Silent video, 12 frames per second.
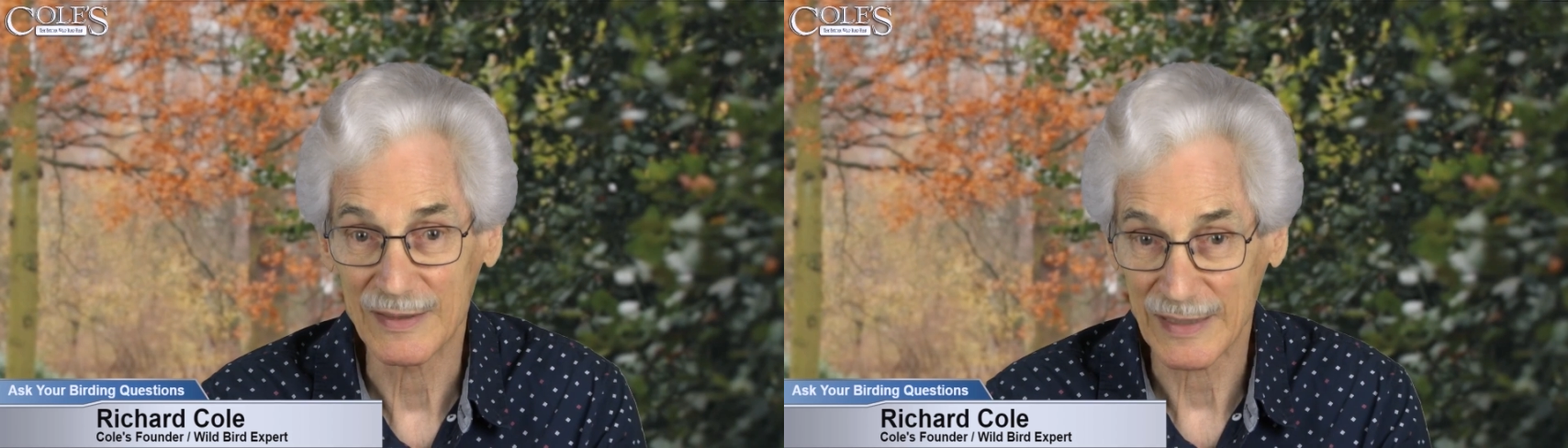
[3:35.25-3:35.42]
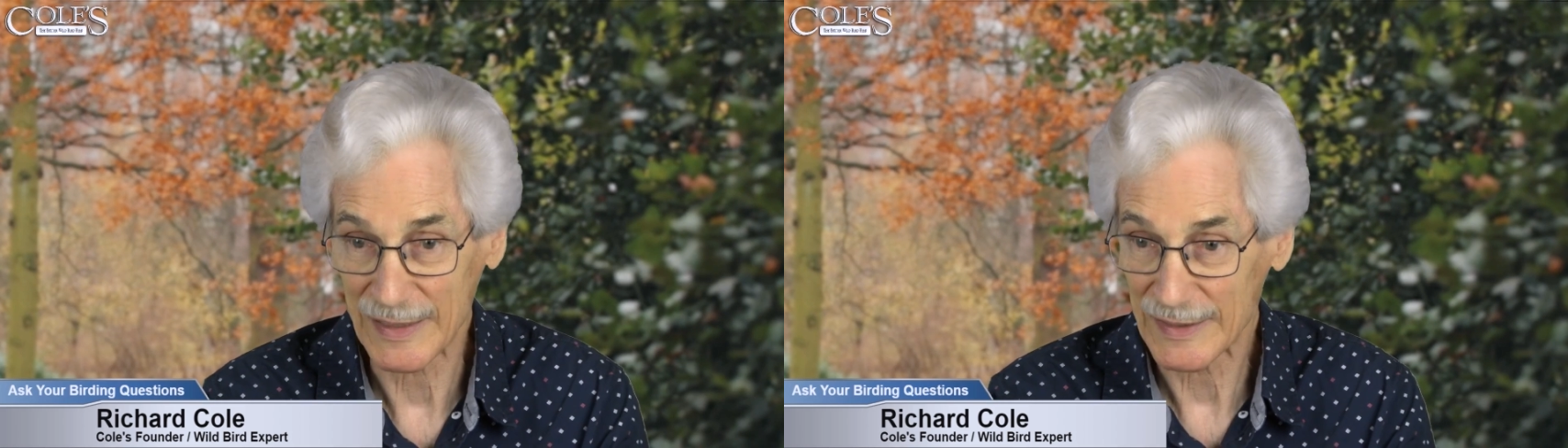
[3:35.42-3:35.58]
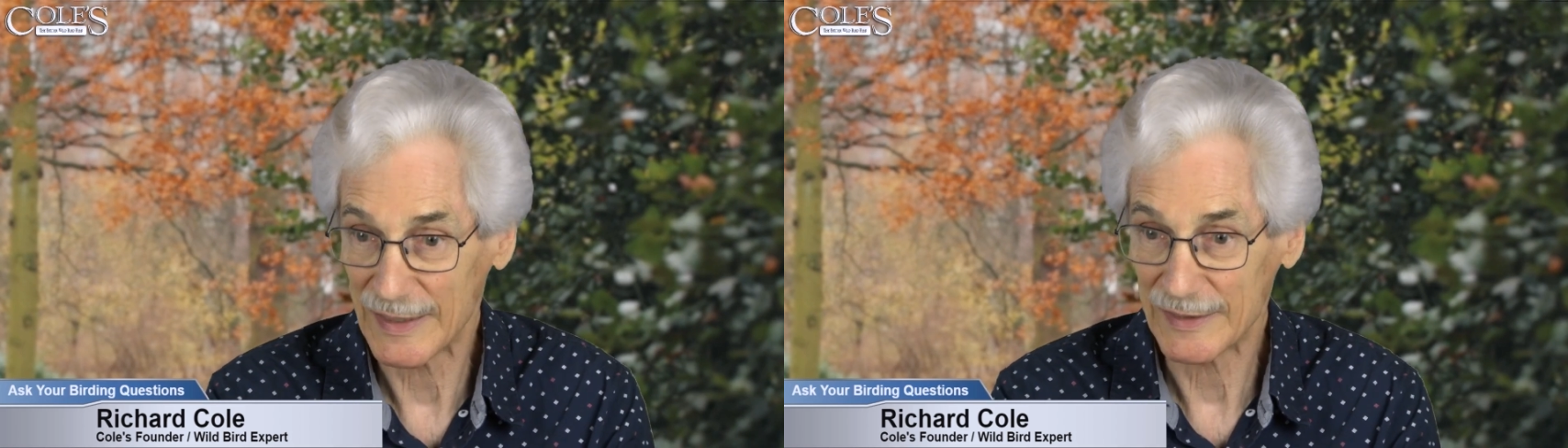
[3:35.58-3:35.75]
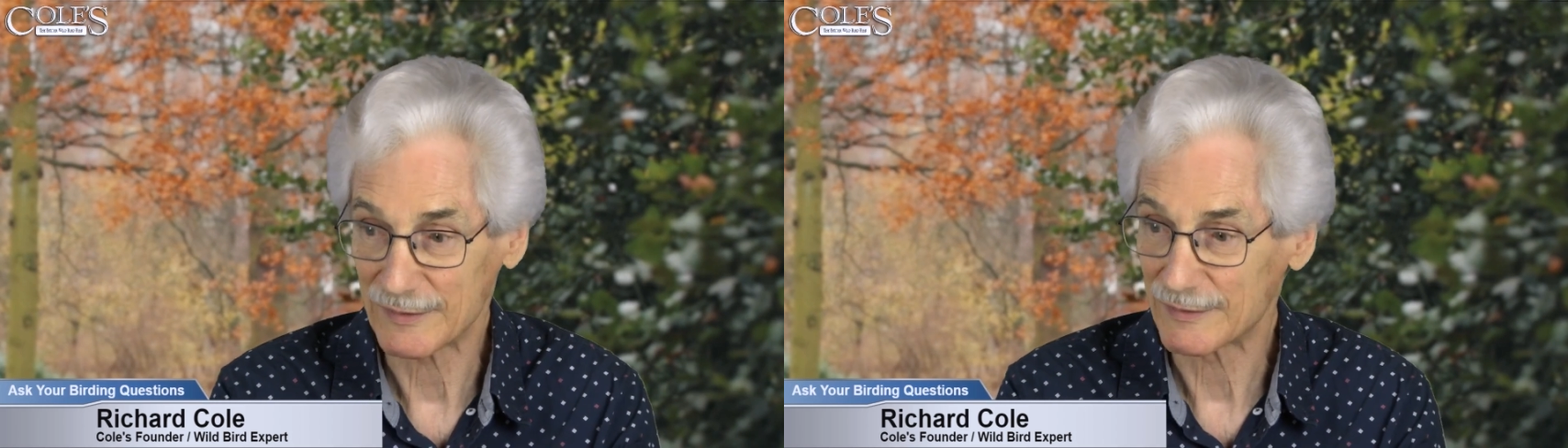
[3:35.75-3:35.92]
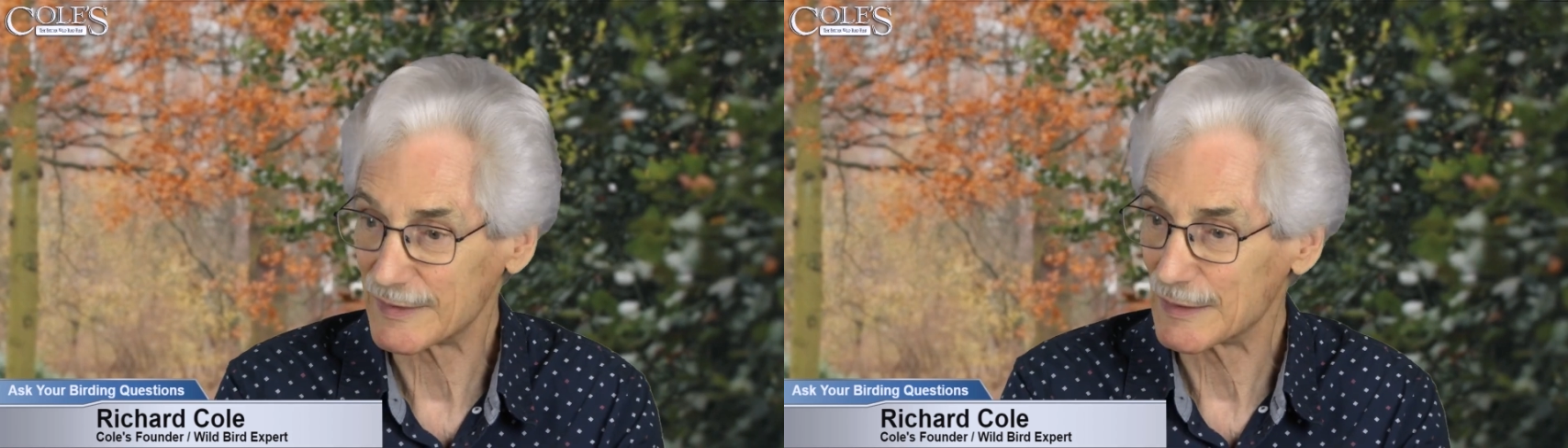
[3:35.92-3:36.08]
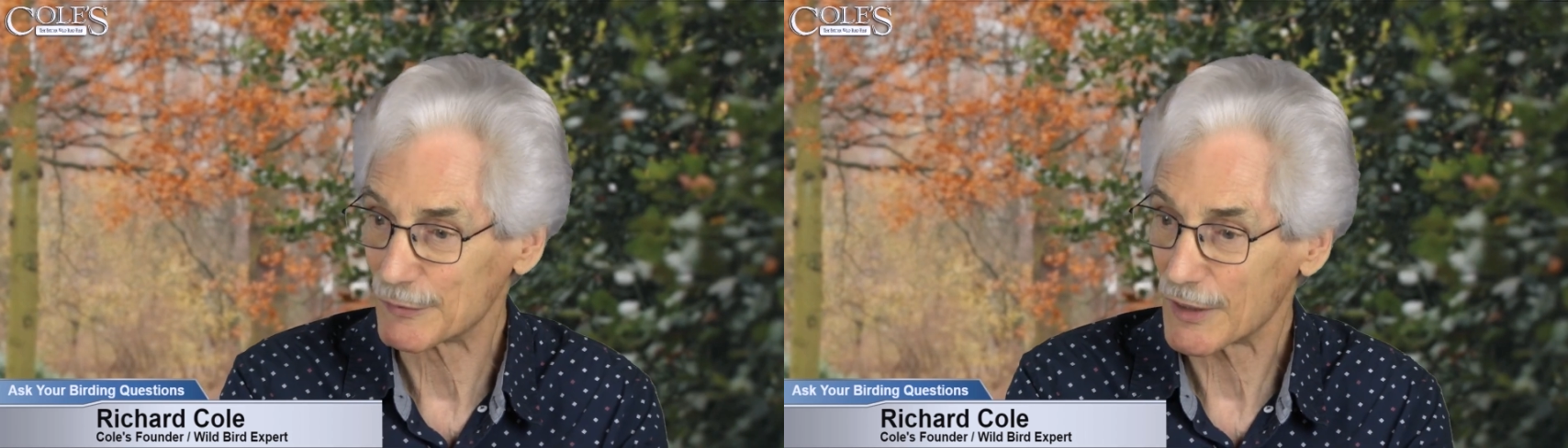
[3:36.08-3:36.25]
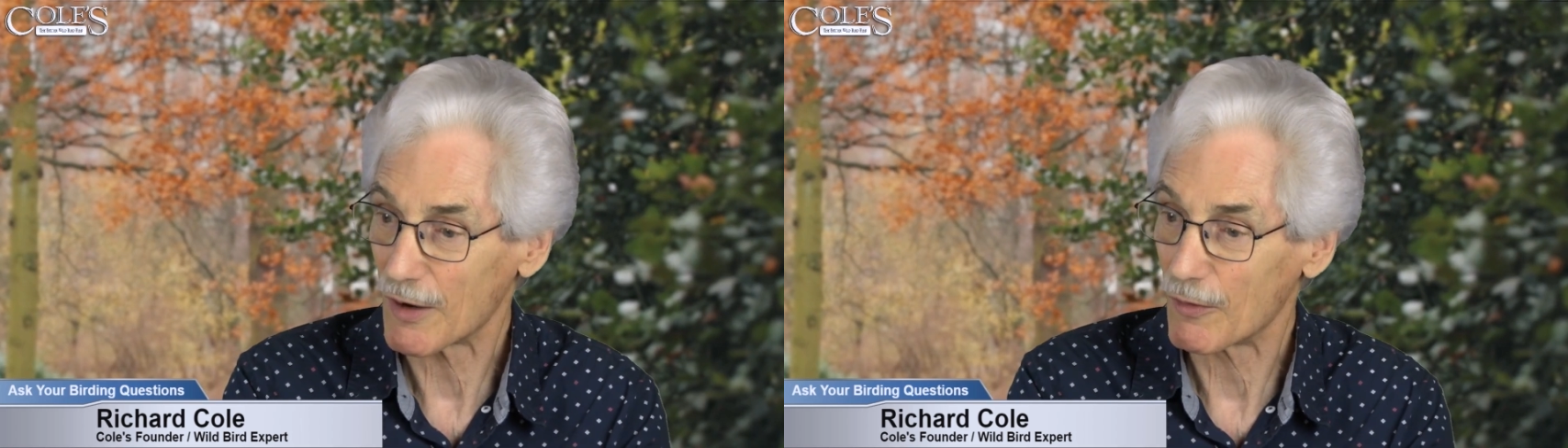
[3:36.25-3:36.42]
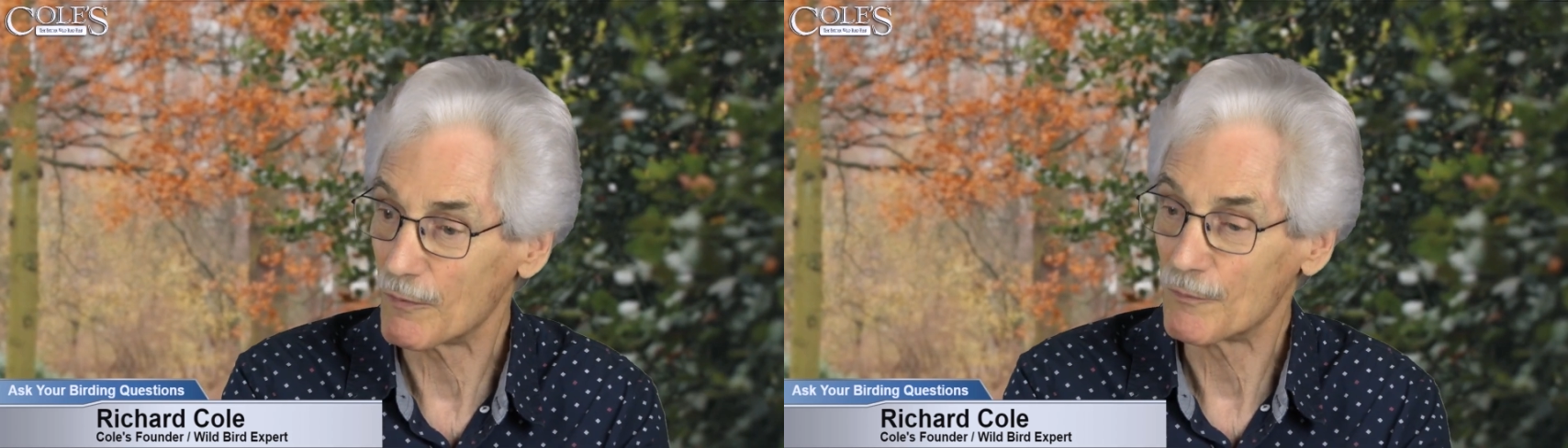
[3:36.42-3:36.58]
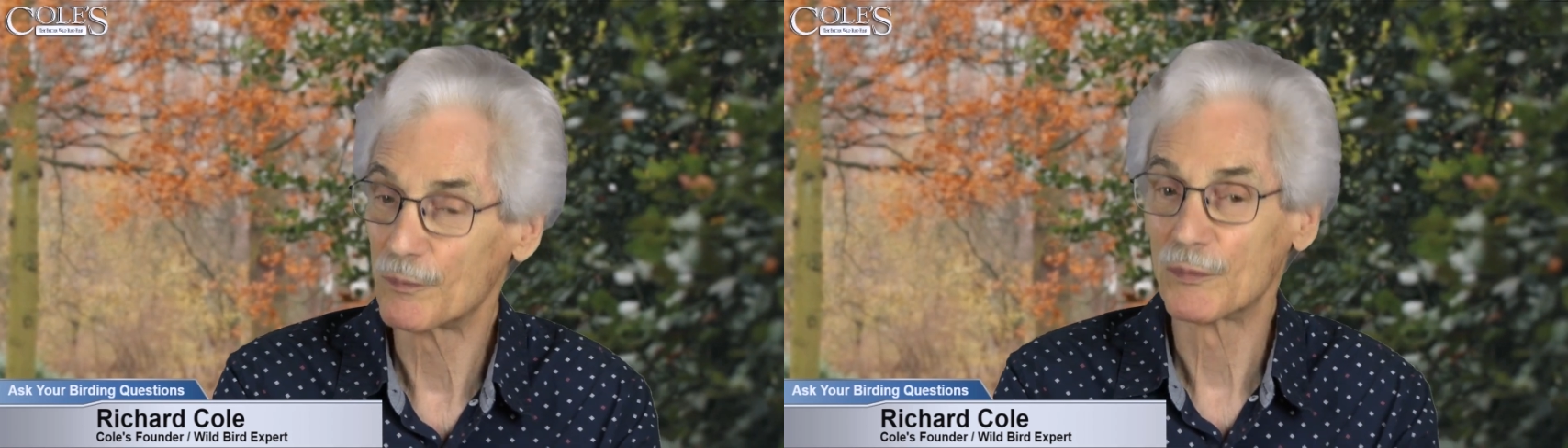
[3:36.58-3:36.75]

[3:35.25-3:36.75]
I kind of hate to see them go.